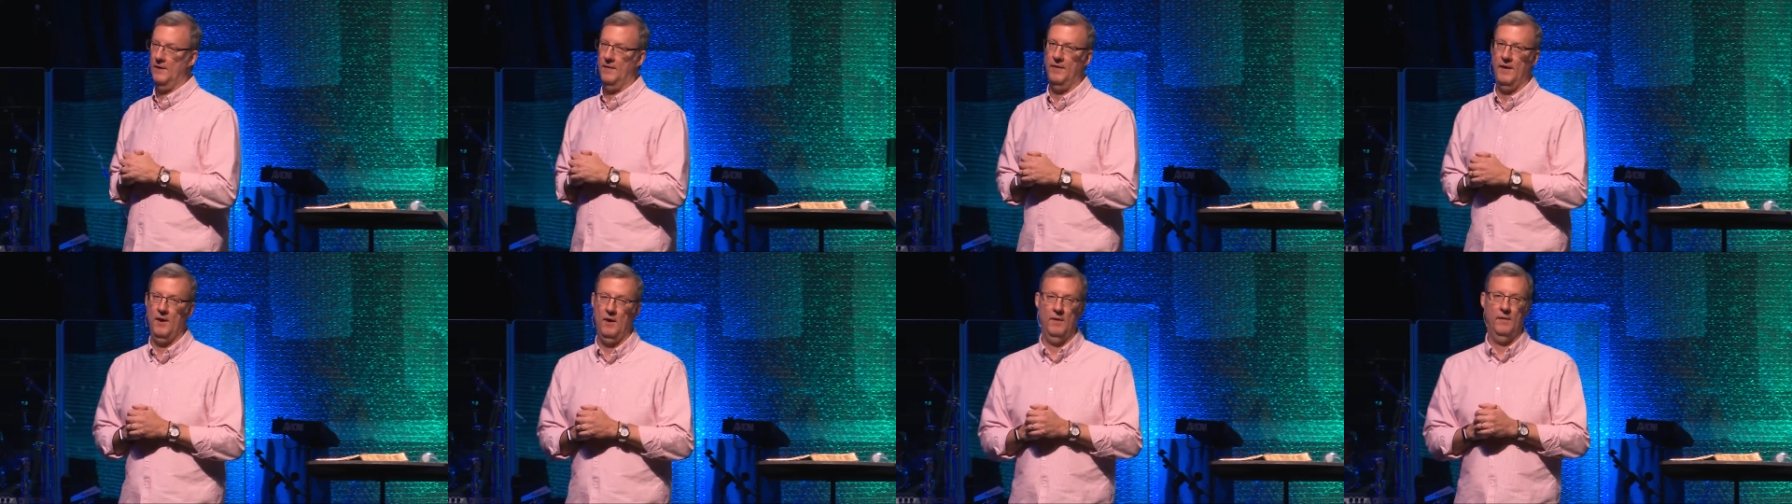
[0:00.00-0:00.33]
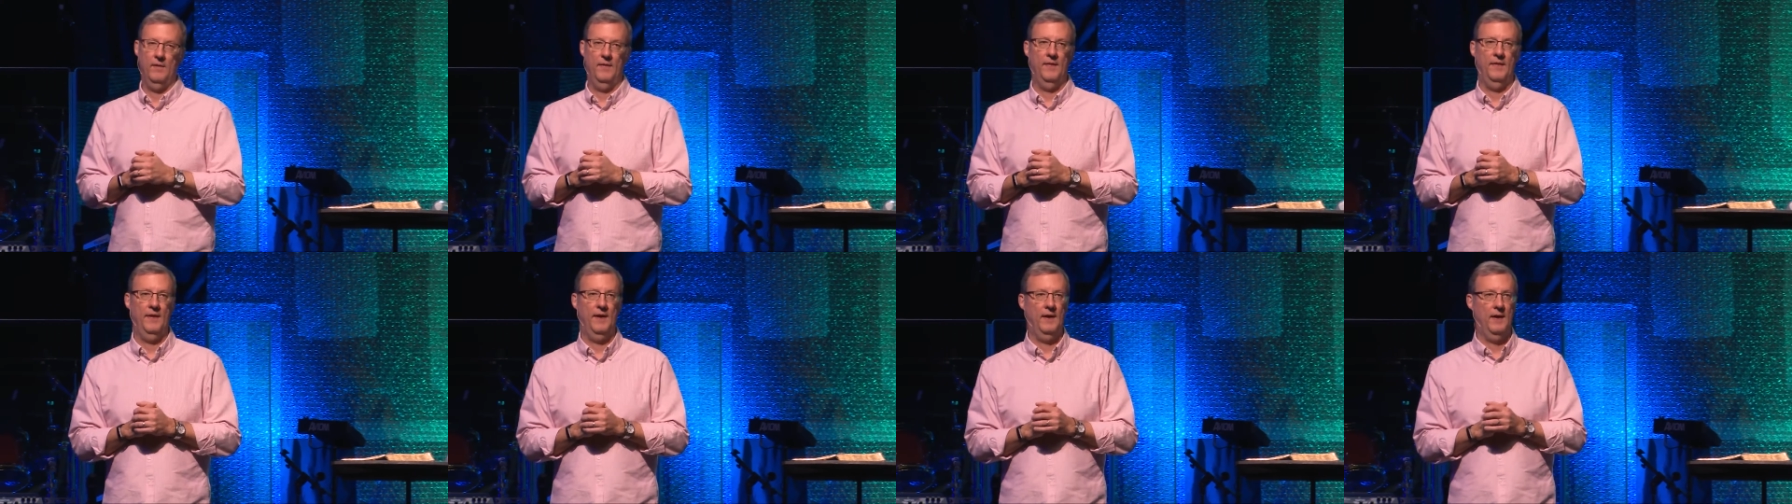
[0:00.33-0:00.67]
there
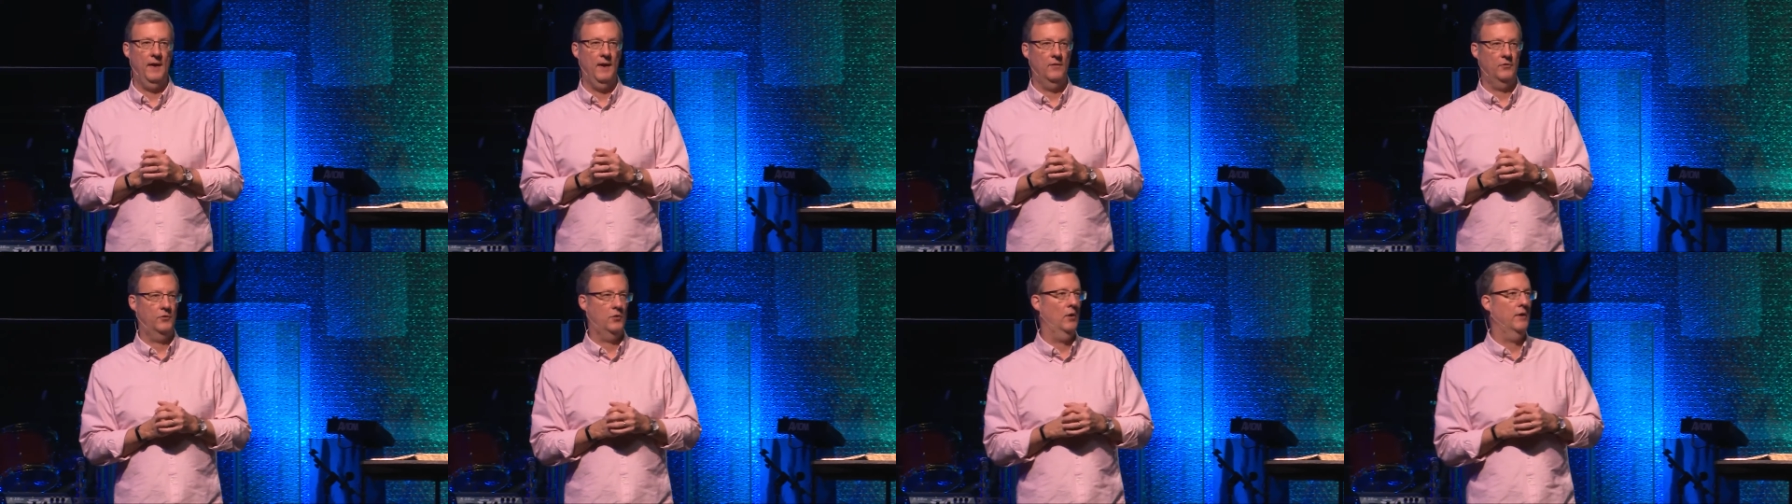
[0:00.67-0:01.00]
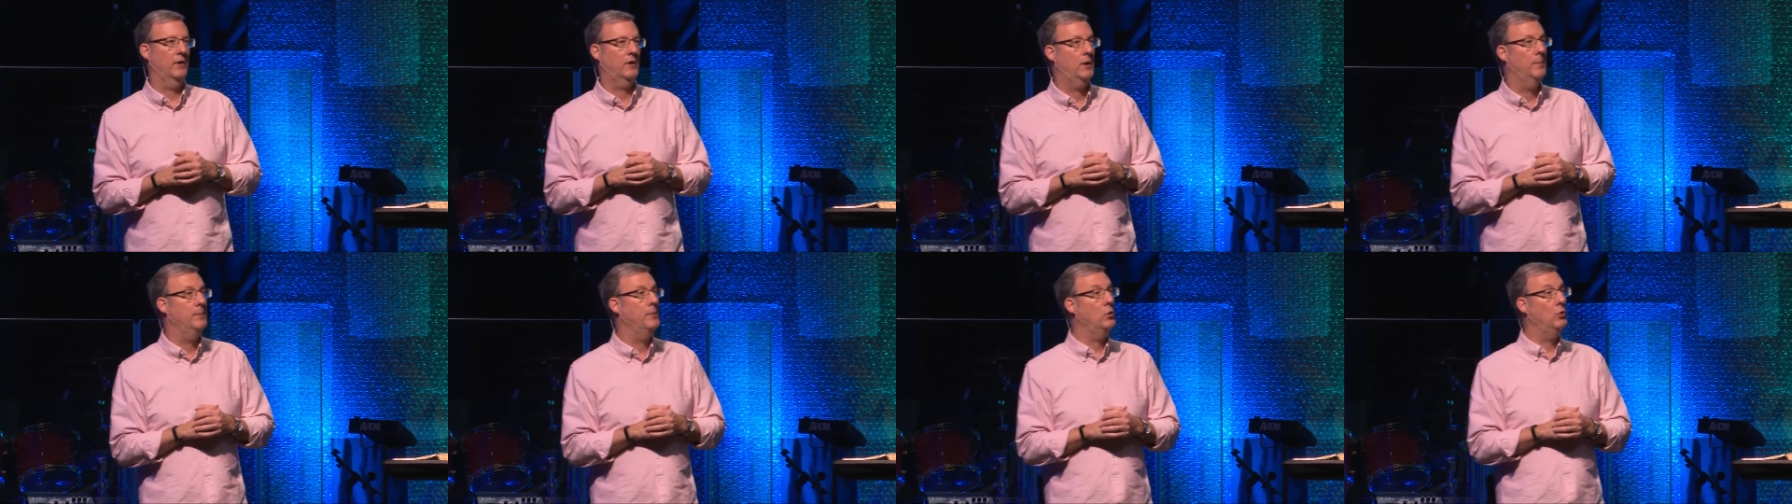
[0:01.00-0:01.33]
the, uh, during
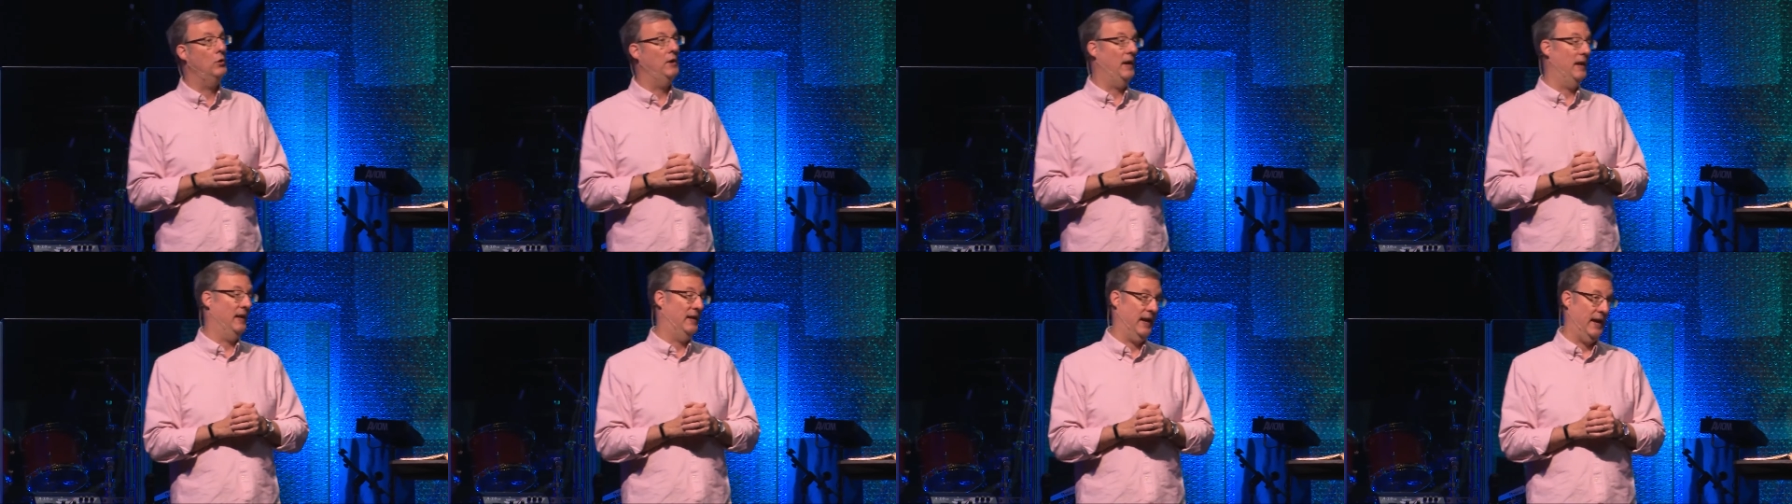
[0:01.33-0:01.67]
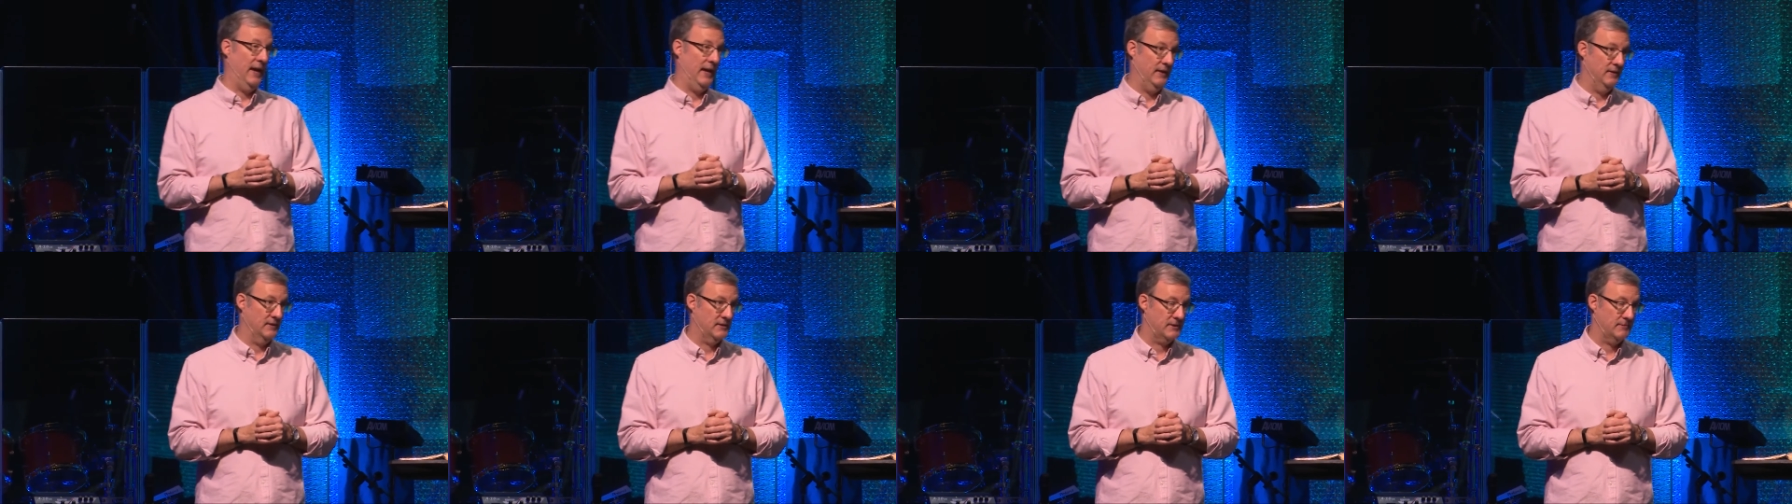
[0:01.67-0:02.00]
community
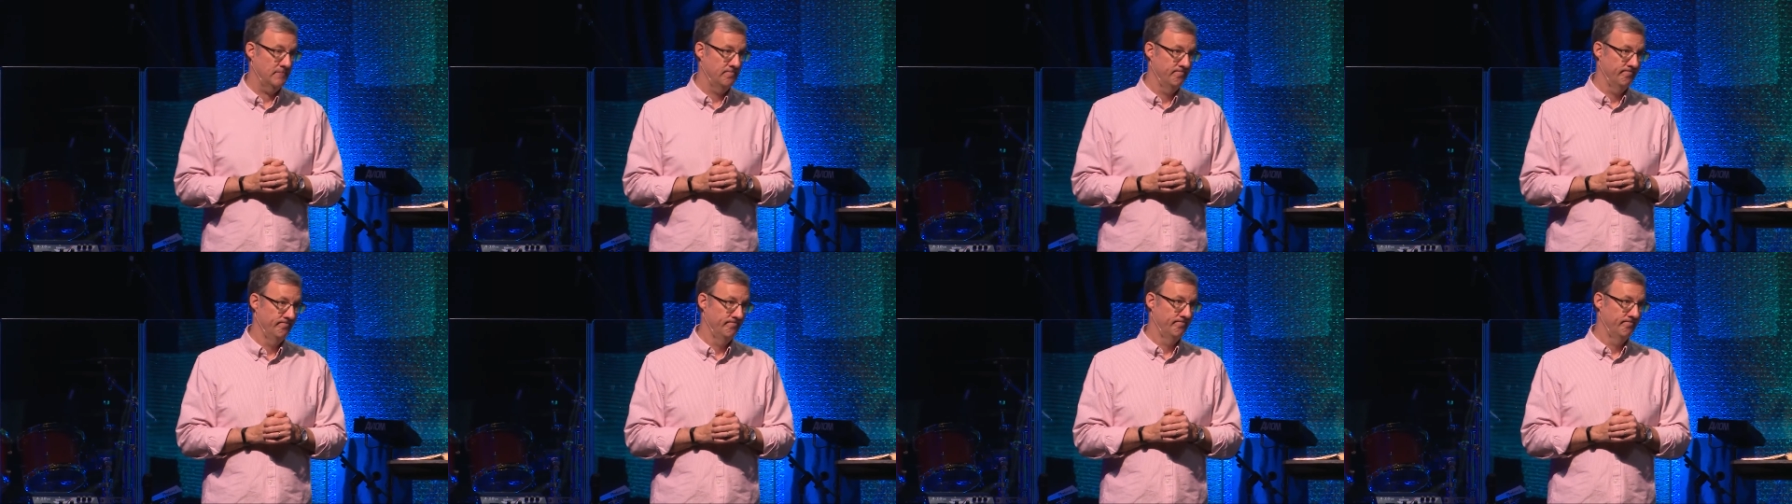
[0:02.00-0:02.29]
days.